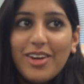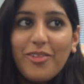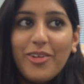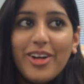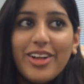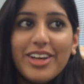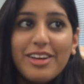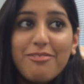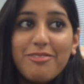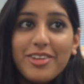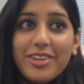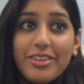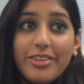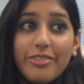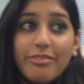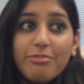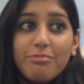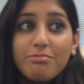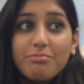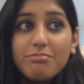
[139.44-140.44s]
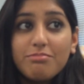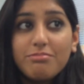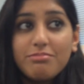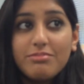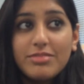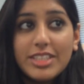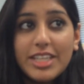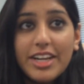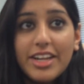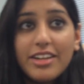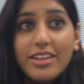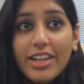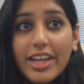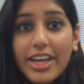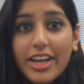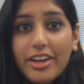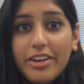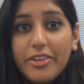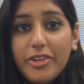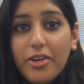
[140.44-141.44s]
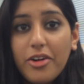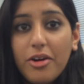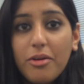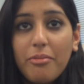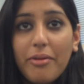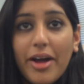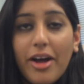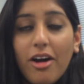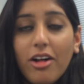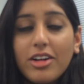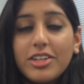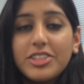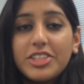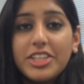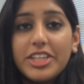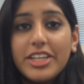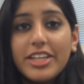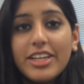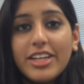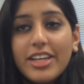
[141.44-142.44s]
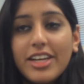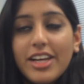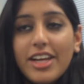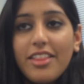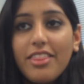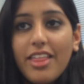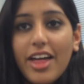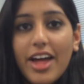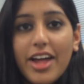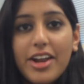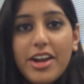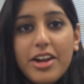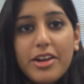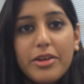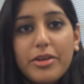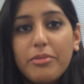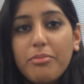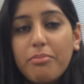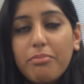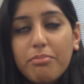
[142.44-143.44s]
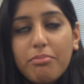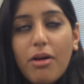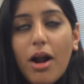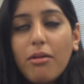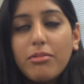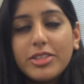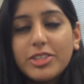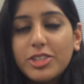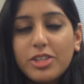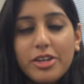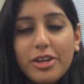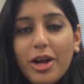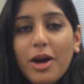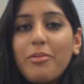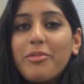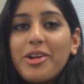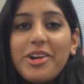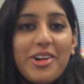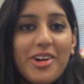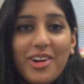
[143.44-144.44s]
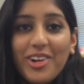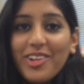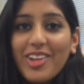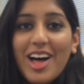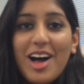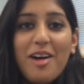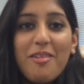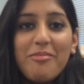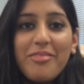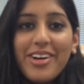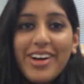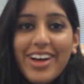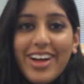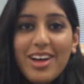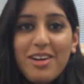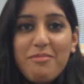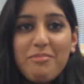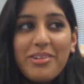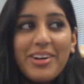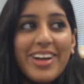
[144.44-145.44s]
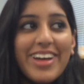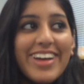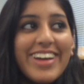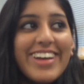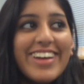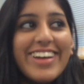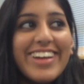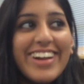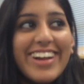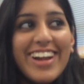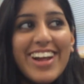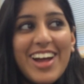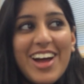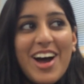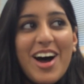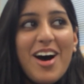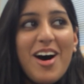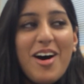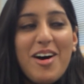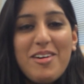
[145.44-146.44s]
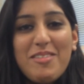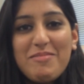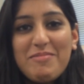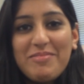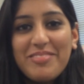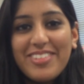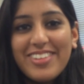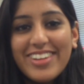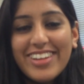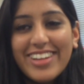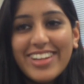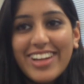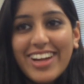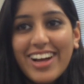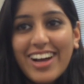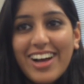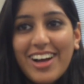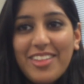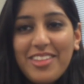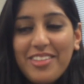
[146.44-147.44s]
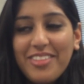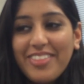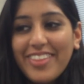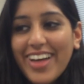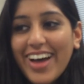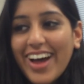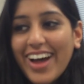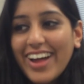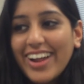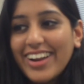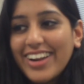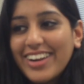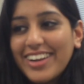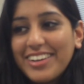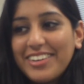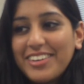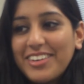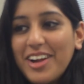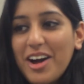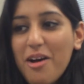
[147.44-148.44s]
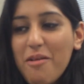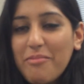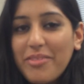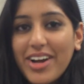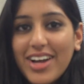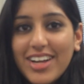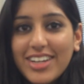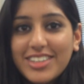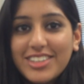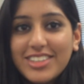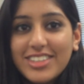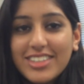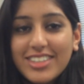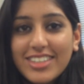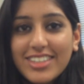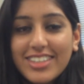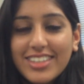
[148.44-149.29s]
Well, if you didn't like neurobiology, then you probably shouldn't come to Neurolab. But other than that, not much.